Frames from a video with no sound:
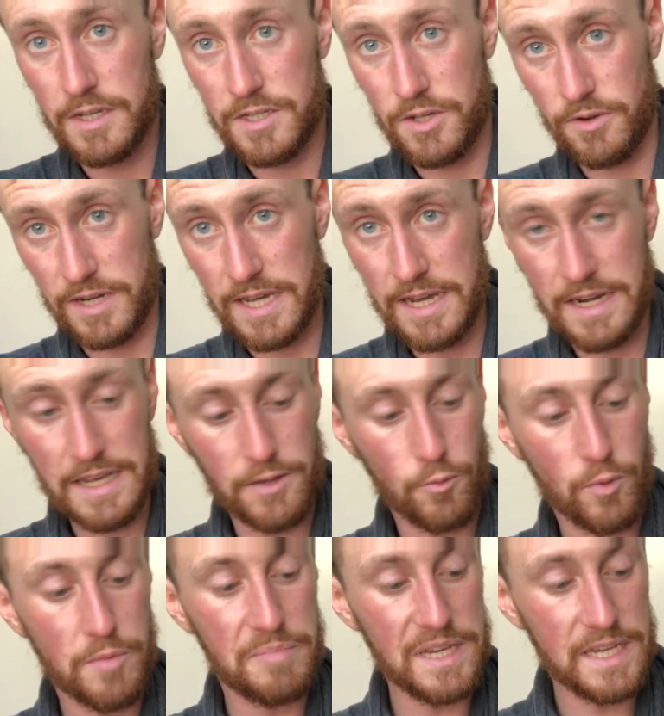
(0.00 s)
So again, it
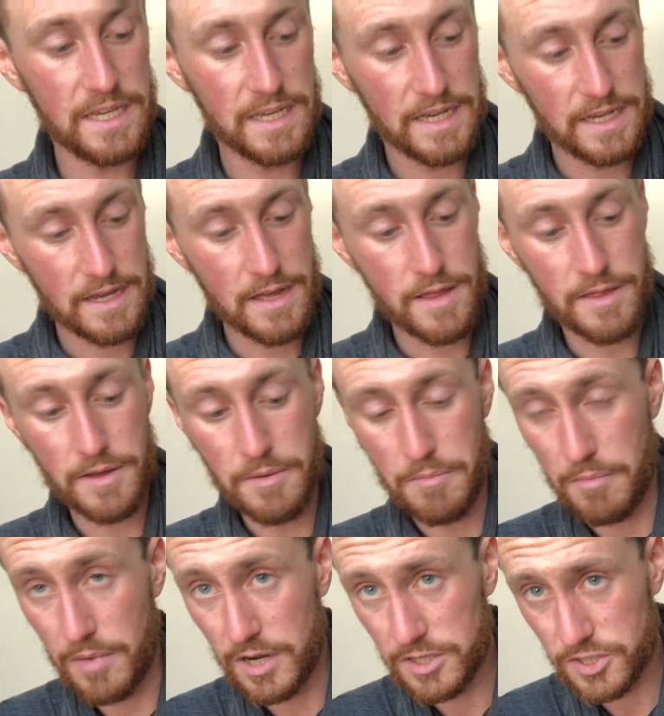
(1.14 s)
would be the
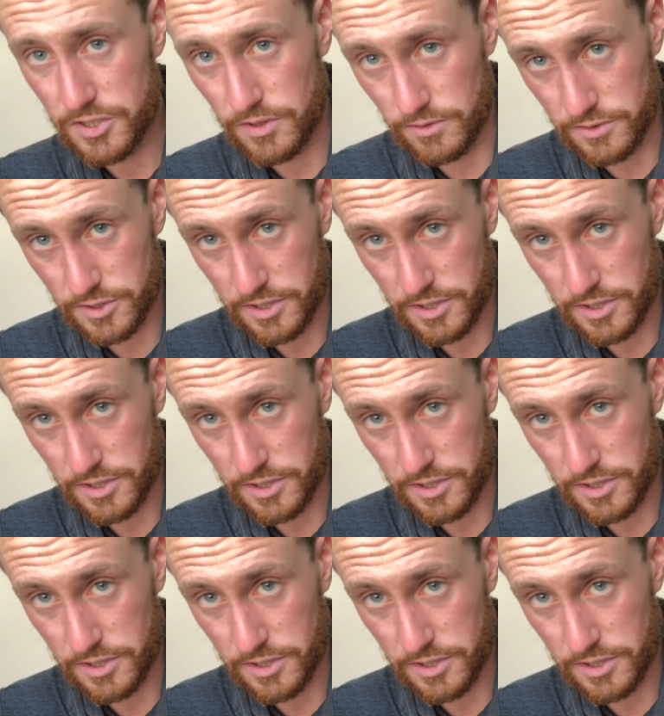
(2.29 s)
muscles